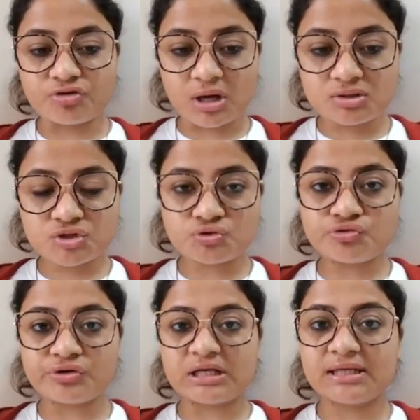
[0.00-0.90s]
drugs to
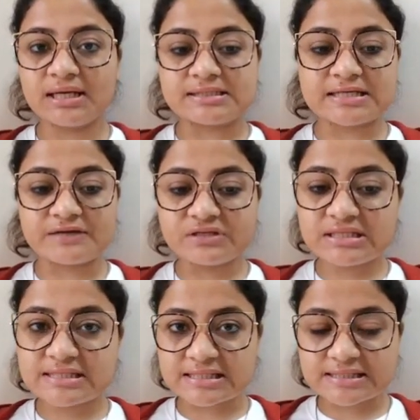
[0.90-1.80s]
treat the HIV
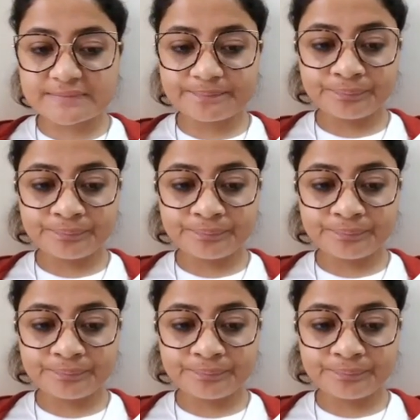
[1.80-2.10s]
disease.